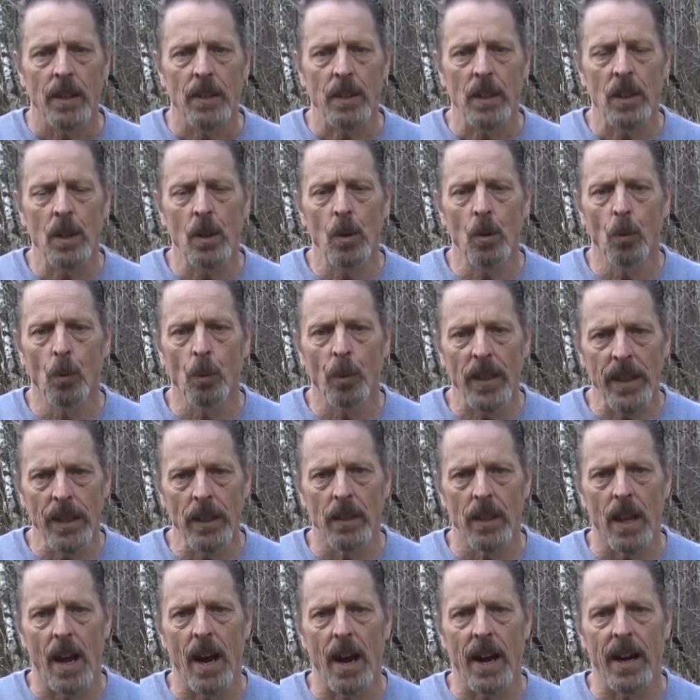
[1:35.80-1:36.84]
Do you
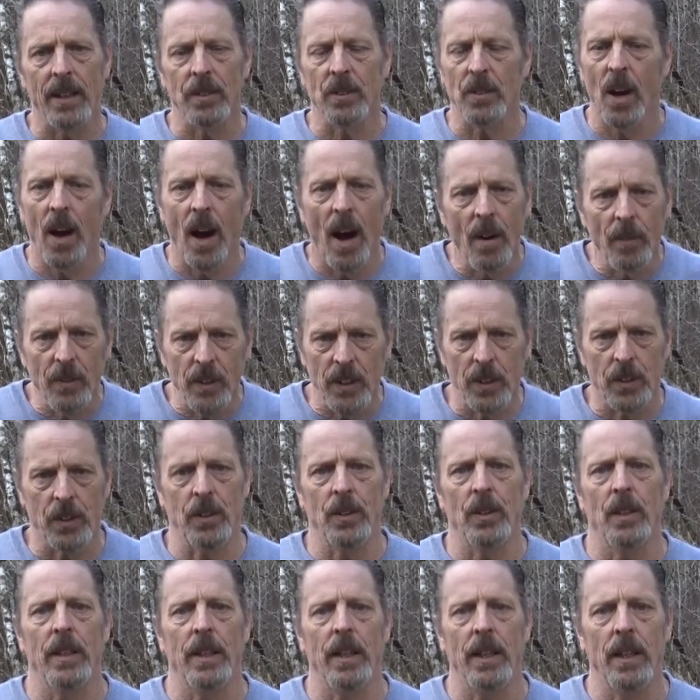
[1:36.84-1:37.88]
realize,
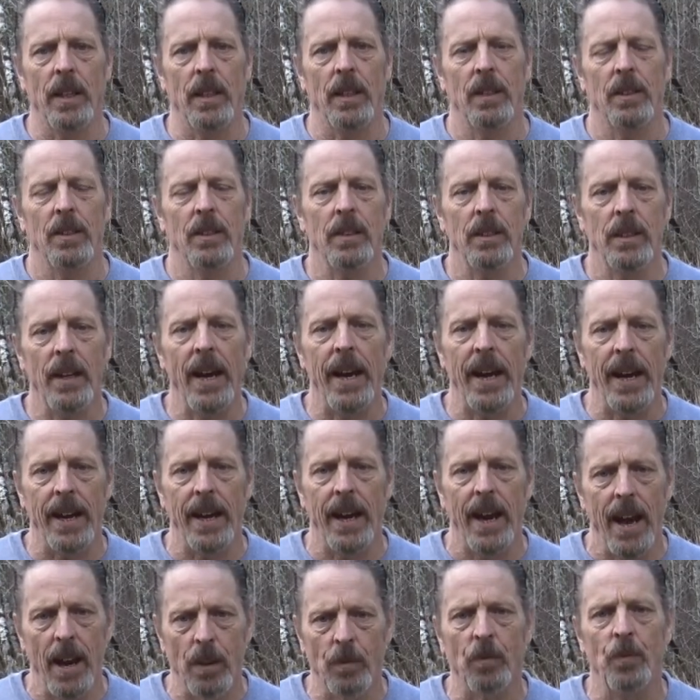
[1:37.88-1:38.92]
obviously, today
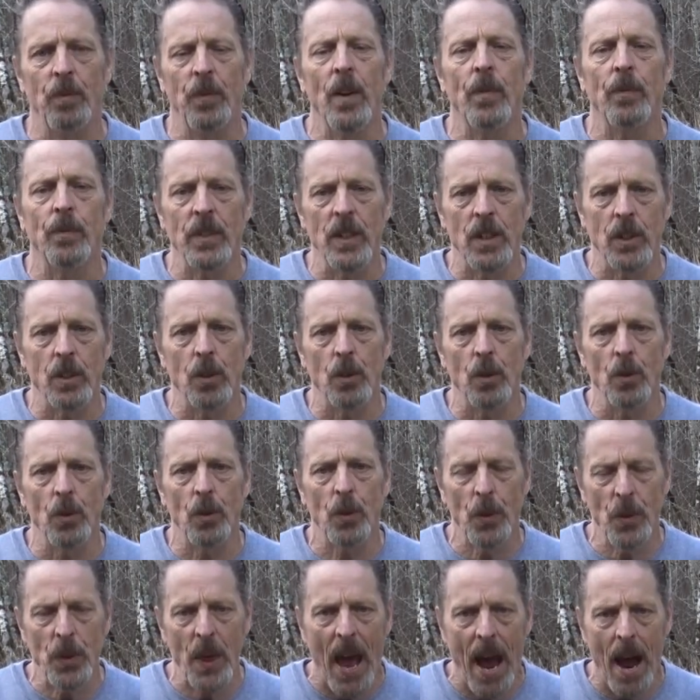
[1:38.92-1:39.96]
at
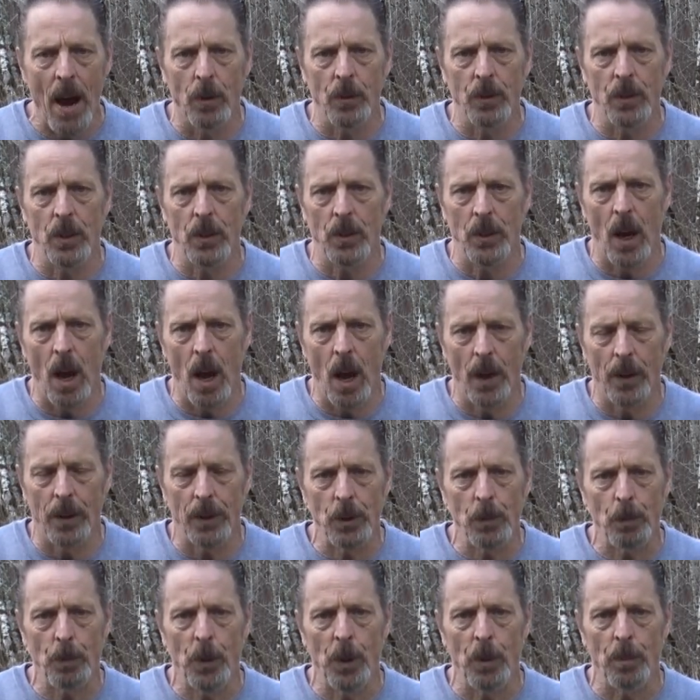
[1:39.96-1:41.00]

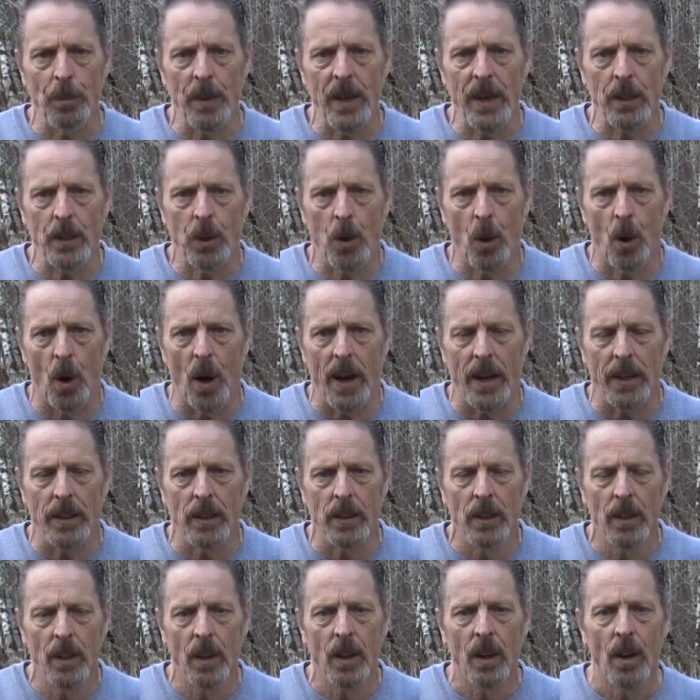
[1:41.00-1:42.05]
$52,000 per Bitcoin,
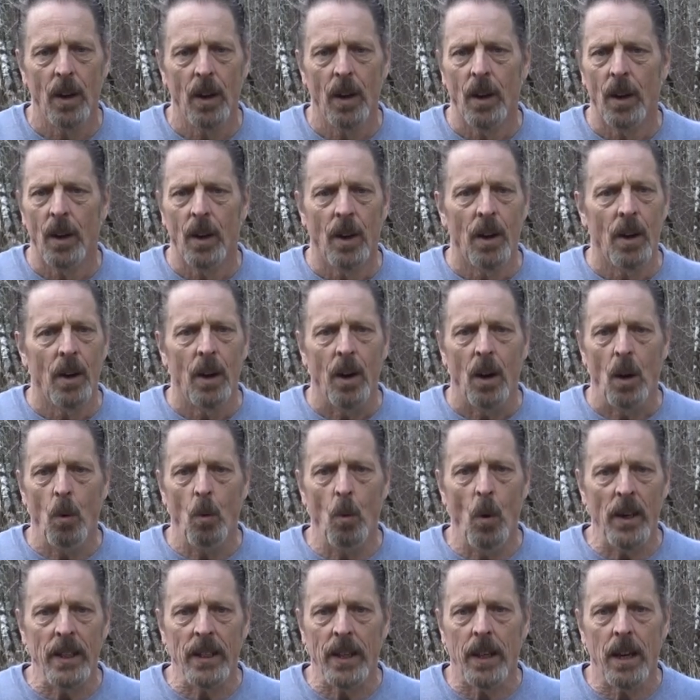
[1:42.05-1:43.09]

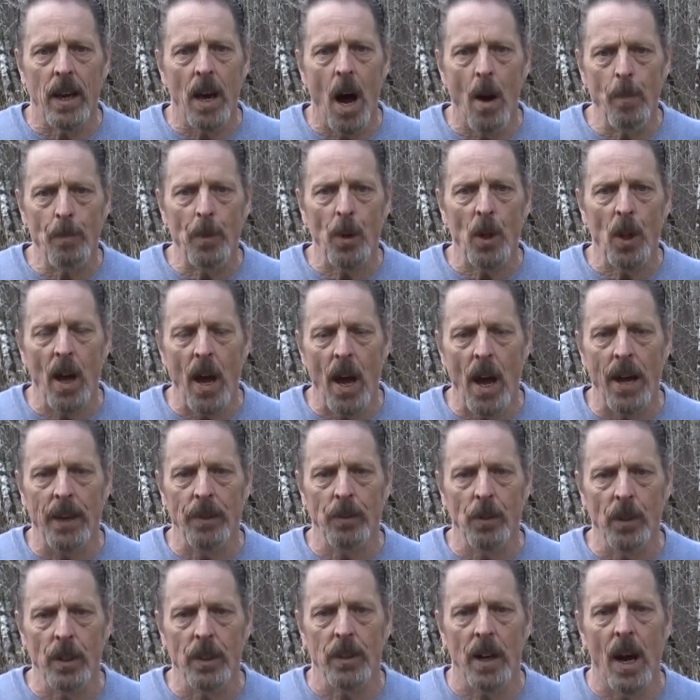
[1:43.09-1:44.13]
what a couple
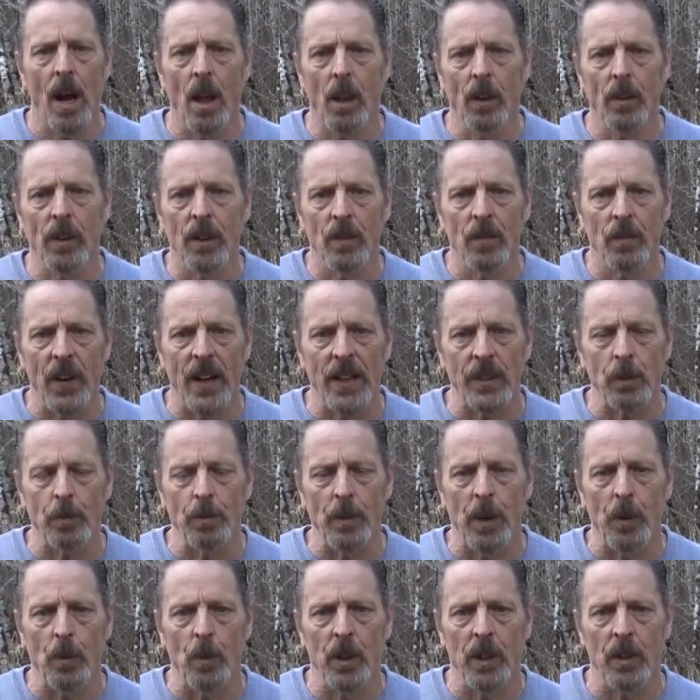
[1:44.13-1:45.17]
hundred dollar
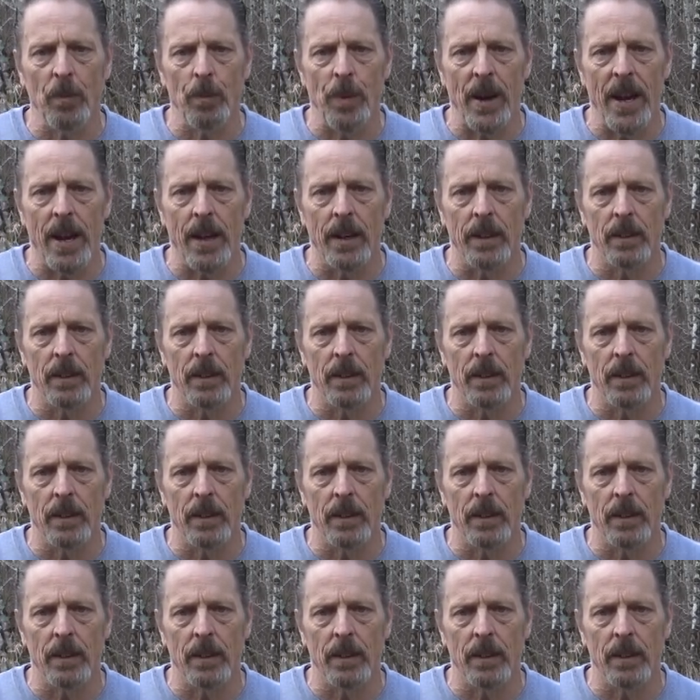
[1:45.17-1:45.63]
investment would have been?